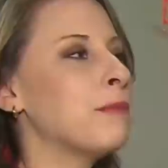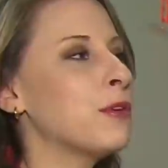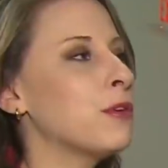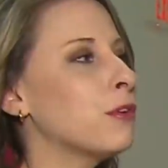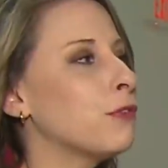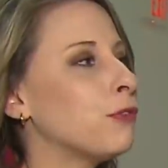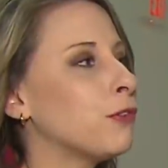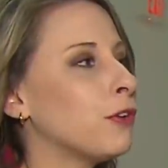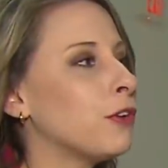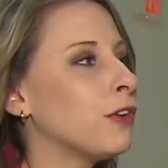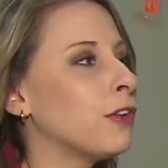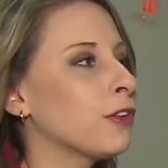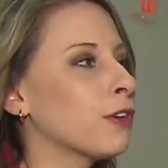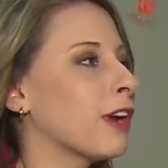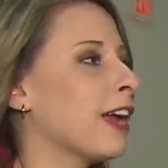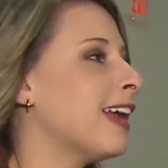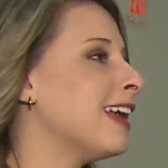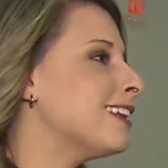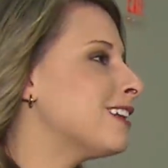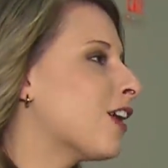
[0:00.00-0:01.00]
California
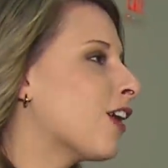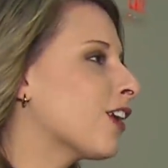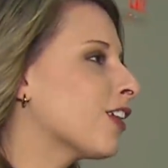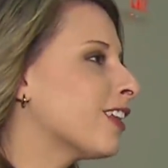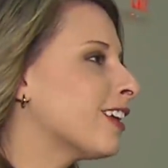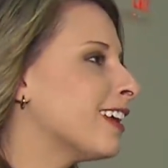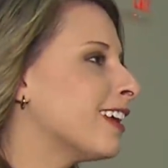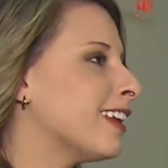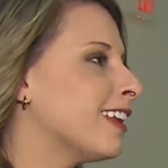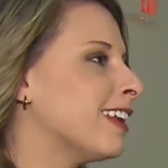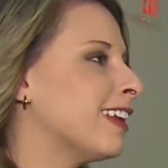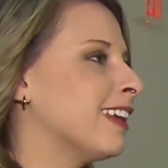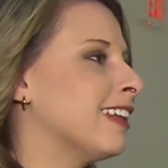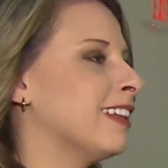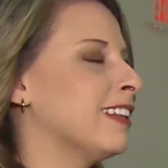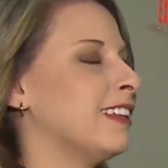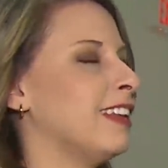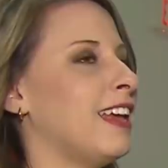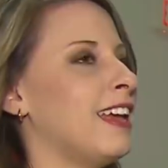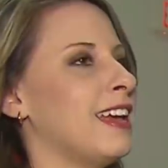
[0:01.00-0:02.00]
Congresswoman Katie
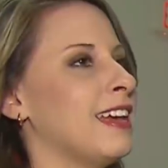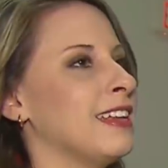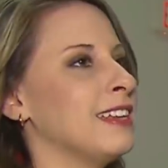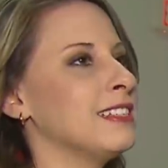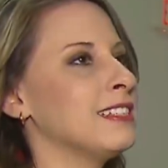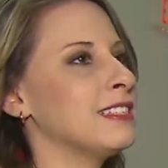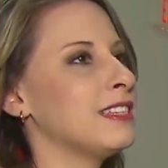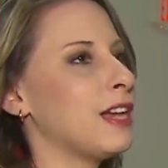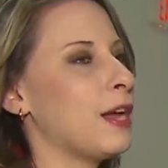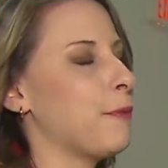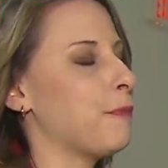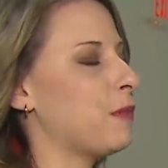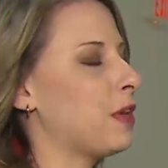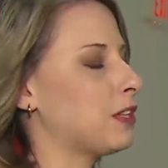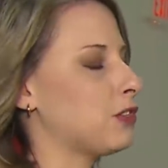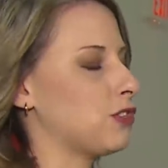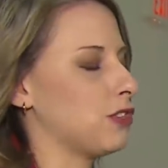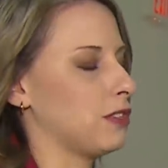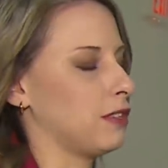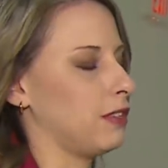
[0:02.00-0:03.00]
Hill announced her
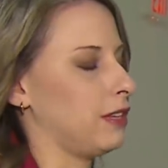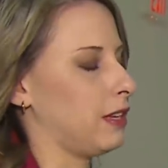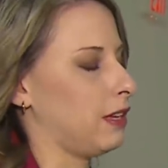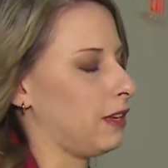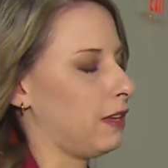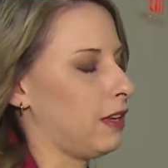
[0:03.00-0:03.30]
resignation on